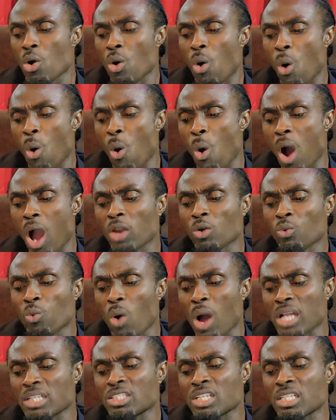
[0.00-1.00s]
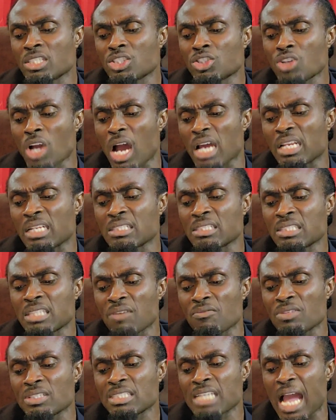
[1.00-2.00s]
Go and watch in Jordan
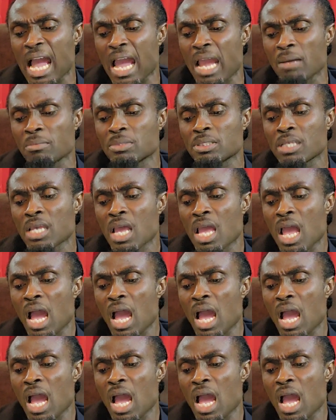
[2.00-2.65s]
seven times,